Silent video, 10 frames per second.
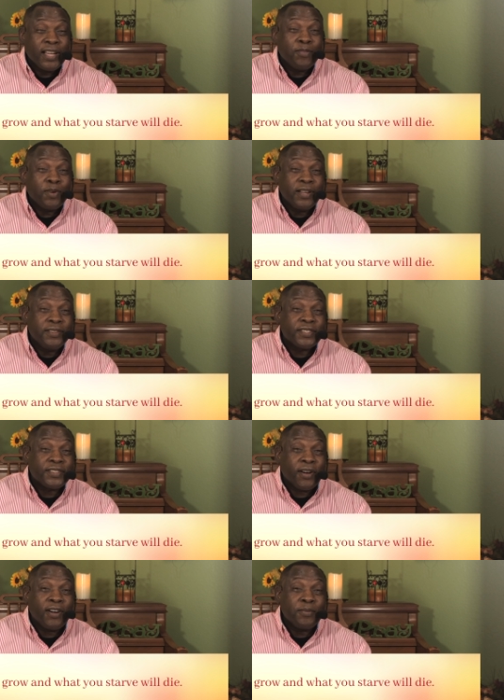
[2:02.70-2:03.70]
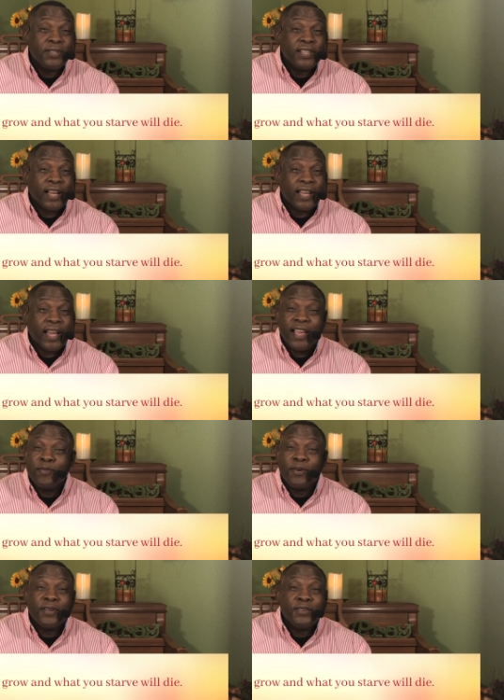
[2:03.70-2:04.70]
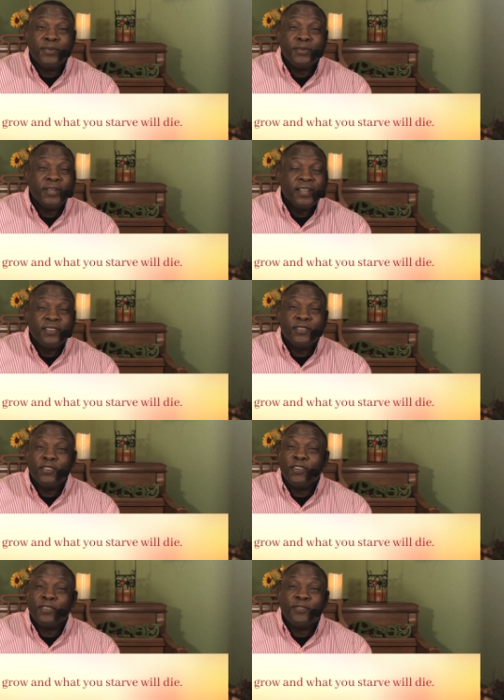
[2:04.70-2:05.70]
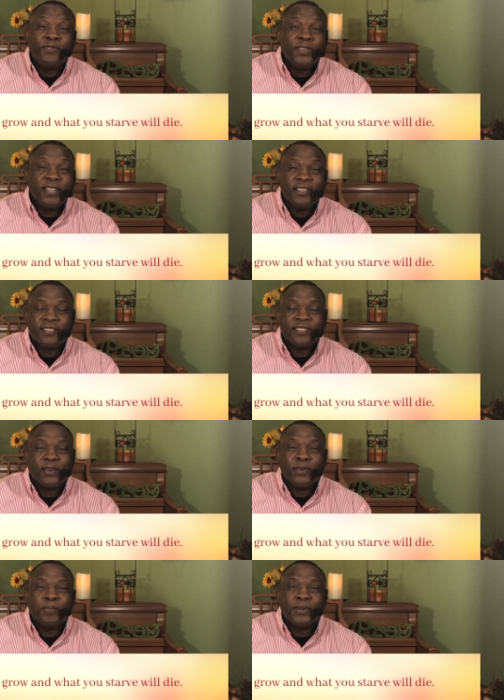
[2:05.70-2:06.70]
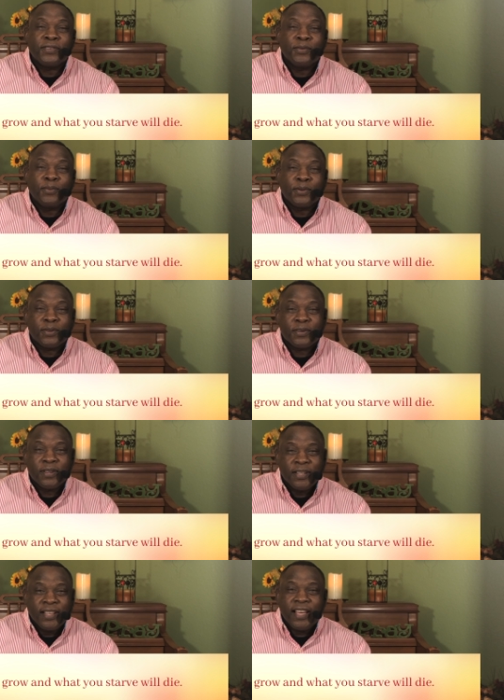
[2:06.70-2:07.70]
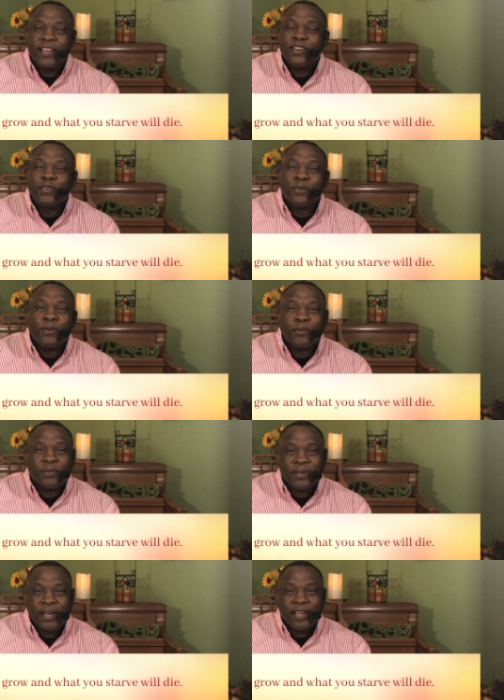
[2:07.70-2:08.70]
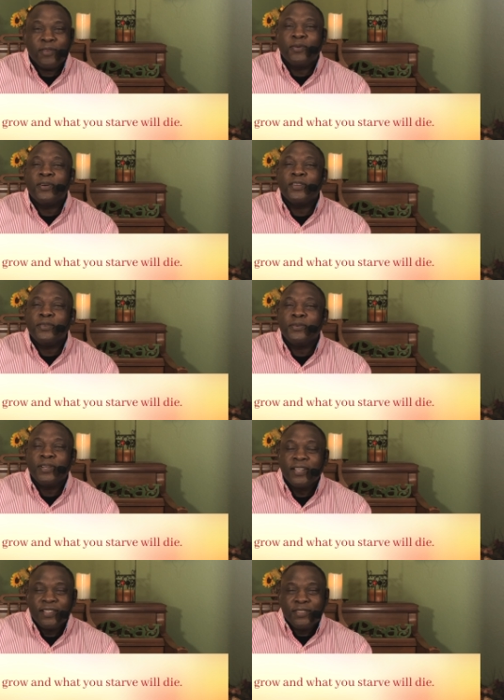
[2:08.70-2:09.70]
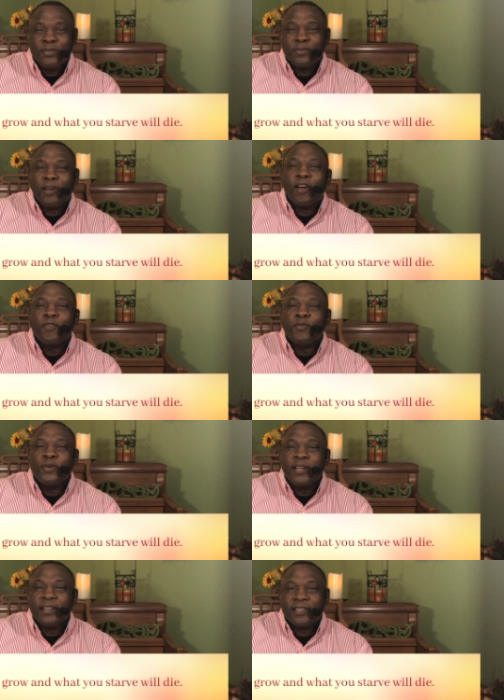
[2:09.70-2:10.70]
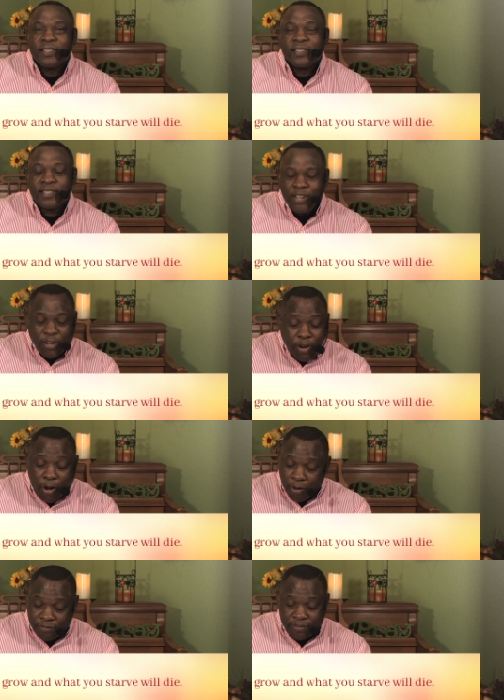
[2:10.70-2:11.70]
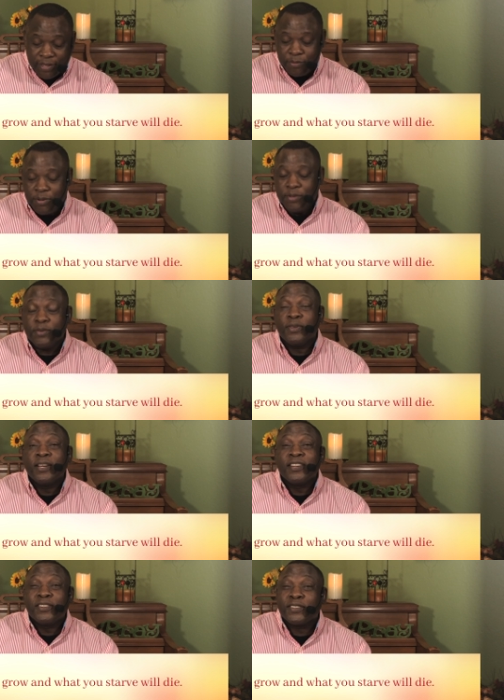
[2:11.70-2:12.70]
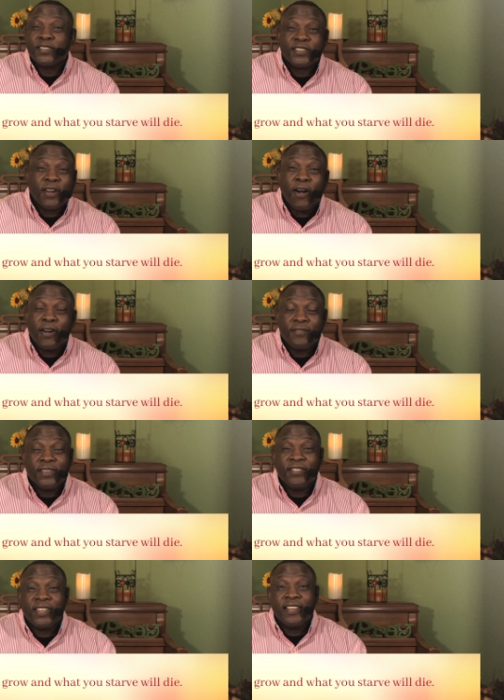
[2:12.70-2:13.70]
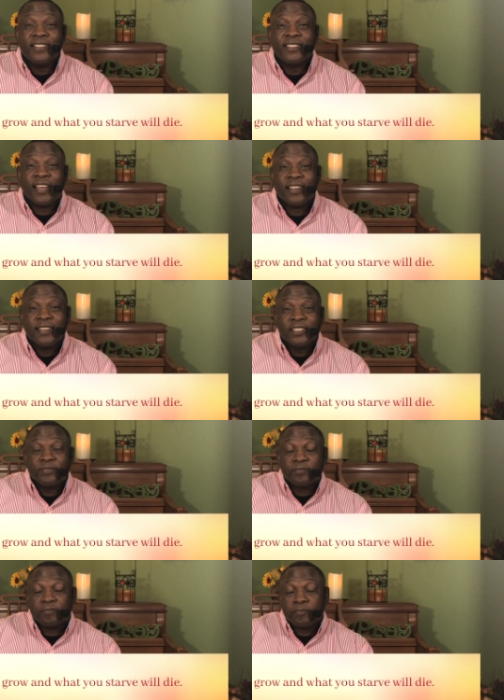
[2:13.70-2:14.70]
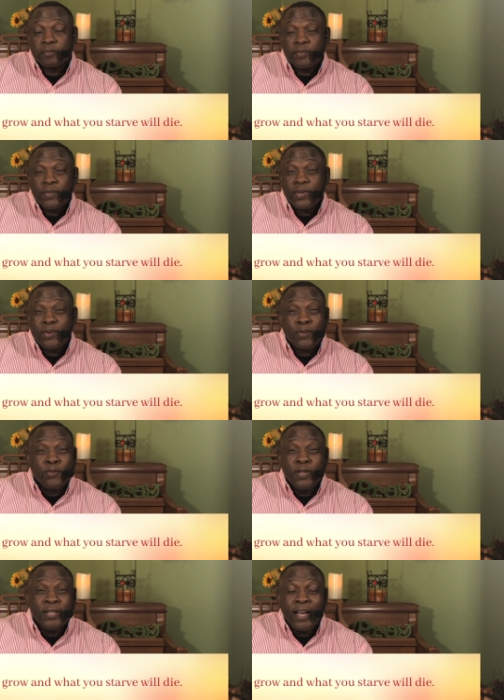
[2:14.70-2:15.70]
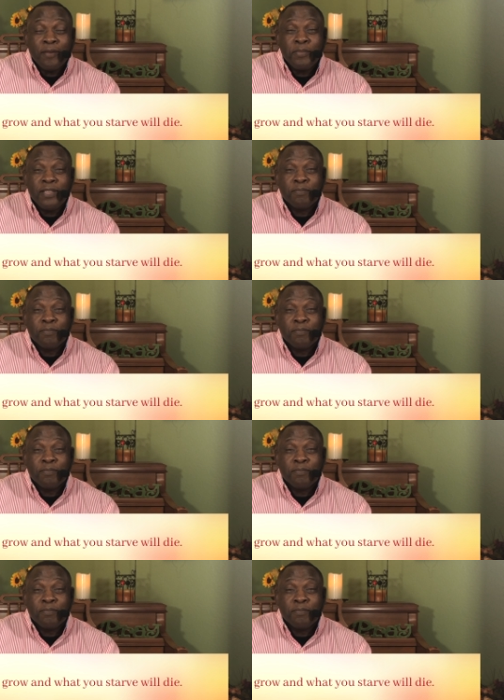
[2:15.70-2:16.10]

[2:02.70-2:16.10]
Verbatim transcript: and what you starve will die. I want you to feast upon the word and grow. I want you to really cut off. I want you to starve the things that will not be